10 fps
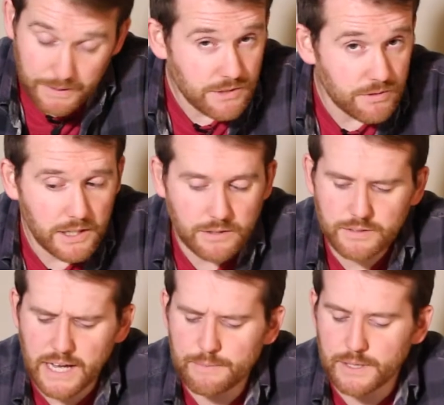It's a really
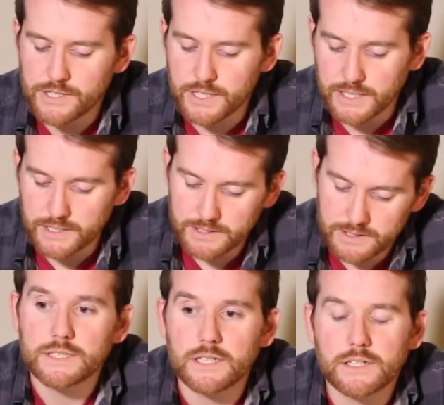cool game, actually.
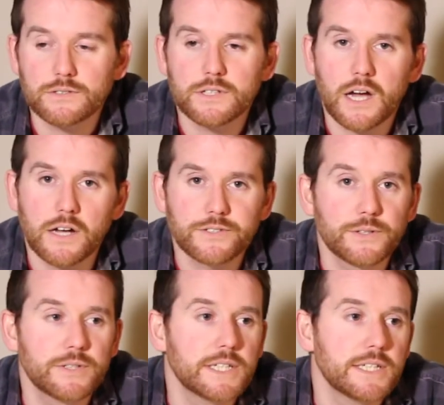It's like a sort of
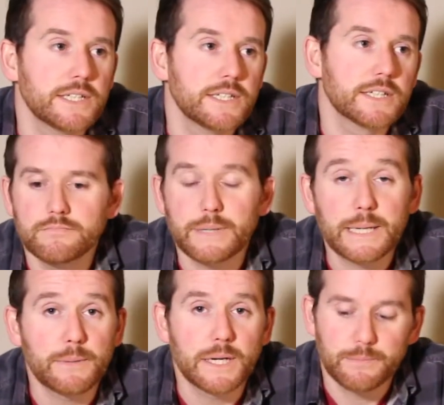cartoony
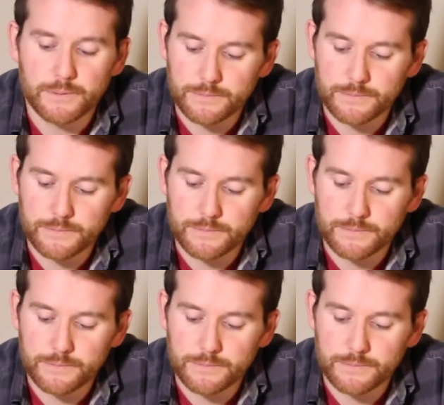beat-em-up.